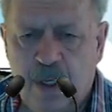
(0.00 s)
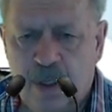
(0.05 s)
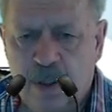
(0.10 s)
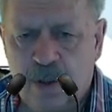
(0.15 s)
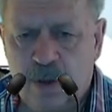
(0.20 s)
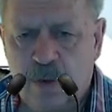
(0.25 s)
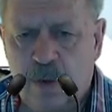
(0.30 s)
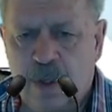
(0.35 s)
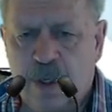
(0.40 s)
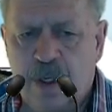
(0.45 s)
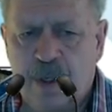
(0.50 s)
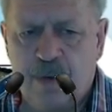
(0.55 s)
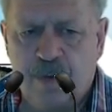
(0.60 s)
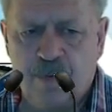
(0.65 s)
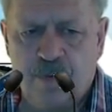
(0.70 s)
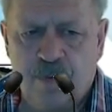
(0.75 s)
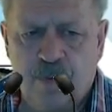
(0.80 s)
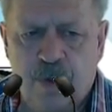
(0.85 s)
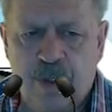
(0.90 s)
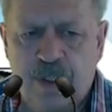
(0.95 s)

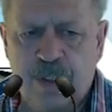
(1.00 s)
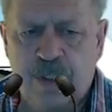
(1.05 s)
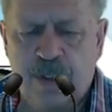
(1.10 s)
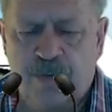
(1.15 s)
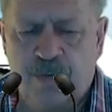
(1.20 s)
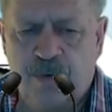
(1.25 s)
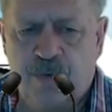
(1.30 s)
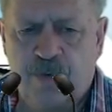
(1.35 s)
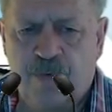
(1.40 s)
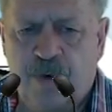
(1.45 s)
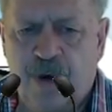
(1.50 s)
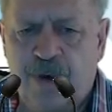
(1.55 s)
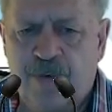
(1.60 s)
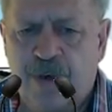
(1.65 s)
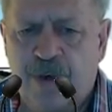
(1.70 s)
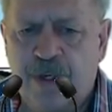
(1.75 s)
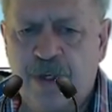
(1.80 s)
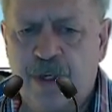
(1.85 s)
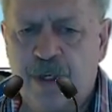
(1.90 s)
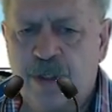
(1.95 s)

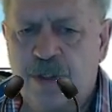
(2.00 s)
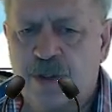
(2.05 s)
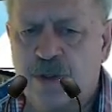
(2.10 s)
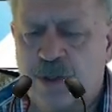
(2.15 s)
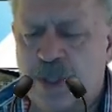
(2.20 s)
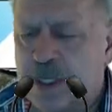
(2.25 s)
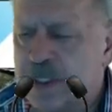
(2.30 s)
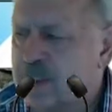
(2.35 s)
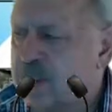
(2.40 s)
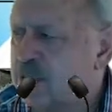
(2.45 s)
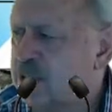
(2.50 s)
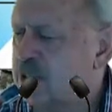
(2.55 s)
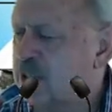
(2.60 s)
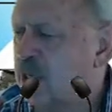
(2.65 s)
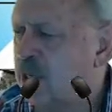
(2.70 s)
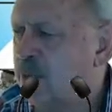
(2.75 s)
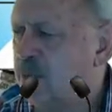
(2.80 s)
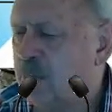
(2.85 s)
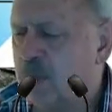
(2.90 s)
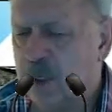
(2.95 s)
247,500. So that's the
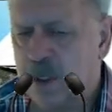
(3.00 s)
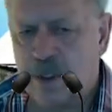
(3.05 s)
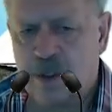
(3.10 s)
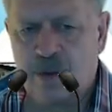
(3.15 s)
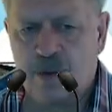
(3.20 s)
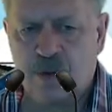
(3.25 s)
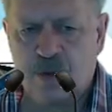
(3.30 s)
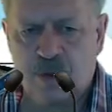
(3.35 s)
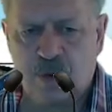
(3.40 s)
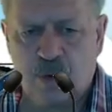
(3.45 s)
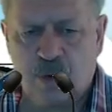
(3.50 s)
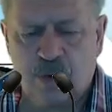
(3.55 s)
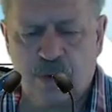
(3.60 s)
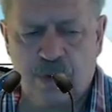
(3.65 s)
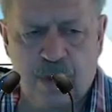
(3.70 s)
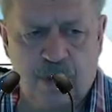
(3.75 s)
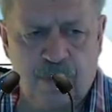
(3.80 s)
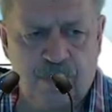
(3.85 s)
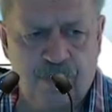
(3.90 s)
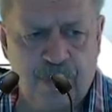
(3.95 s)
same across all
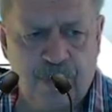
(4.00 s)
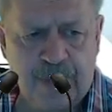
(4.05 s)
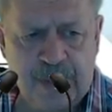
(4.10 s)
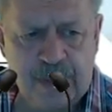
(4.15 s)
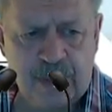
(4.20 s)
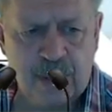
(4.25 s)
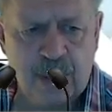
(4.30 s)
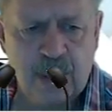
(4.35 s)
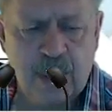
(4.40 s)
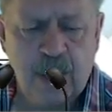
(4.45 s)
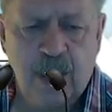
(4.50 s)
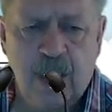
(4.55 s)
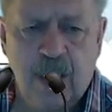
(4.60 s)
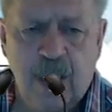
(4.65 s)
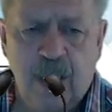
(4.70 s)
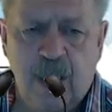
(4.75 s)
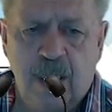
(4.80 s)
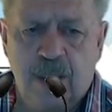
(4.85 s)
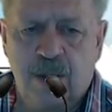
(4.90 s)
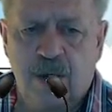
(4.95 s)
three funds.
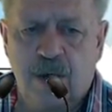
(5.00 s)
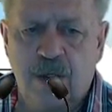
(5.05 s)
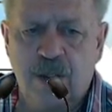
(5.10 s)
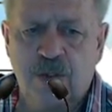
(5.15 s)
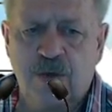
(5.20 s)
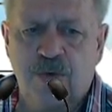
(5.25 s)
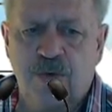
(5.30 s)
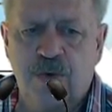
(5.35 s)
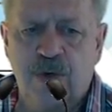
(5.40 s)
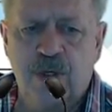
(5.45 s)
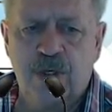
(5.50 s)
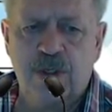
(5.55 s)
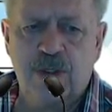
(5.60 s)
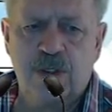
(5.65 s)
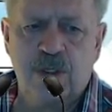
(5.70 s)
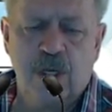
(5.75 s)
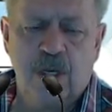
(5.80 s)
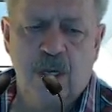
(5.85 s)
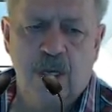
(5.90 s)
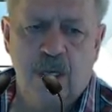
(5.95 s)

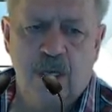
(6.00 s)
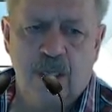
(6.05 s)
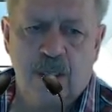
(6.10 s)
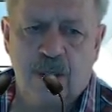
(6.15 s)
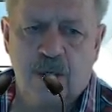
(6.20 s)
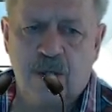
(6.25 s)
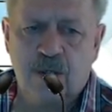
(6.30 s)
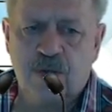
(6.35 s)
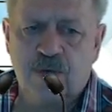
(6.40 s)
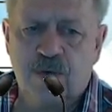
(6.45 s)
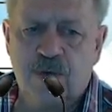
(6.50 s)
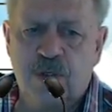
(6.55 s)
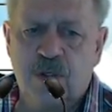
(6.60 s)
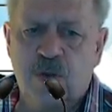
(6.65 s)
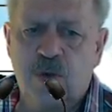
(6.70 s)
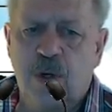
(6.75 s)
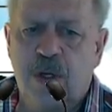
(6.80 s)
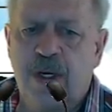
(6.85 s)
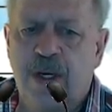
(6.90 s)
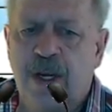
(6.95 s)
transfers
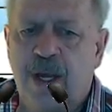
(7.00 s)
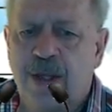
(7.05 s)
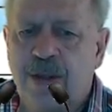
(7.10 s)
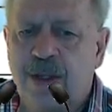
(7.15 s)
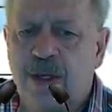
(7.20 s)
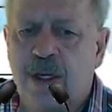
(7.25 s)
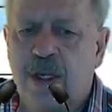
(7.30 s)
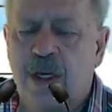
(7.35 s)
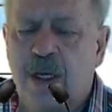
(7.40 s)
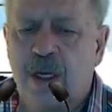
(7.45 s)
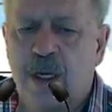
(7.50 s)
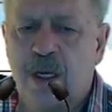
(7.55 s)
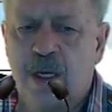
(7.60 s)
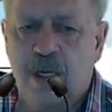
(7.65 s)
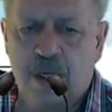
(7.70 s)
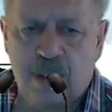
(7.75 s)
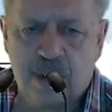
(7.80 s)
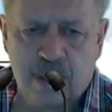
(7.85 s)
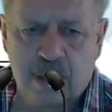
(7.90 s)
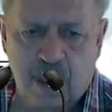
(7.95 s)
to another
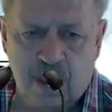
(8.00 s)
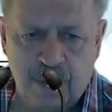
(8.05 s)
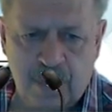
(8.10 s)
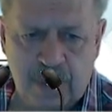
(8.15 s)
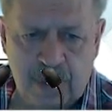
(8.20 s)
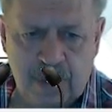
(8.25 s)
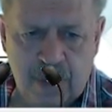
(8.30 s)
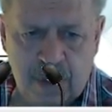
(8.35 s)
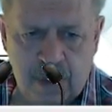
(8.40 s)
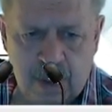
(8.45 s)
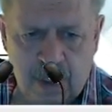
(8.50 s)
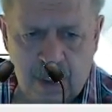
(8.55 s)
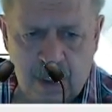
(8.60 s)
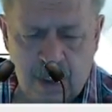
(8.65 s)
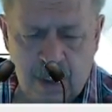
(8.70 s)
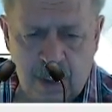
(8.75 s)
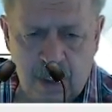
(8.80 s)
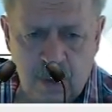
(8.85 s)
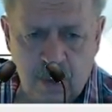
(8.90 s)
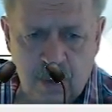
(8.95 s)
retirement
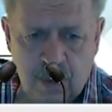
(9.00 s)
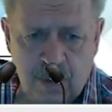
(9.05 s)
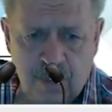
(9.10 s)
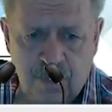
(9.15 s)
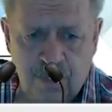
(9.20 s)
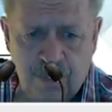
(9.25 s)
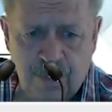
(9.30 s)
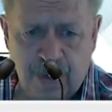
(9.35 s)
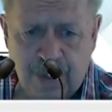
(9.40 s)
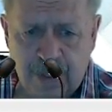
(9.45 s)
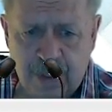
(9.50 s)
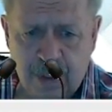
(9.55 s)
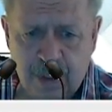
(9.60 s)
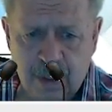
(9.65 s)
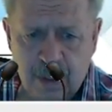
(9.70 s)
annuity fund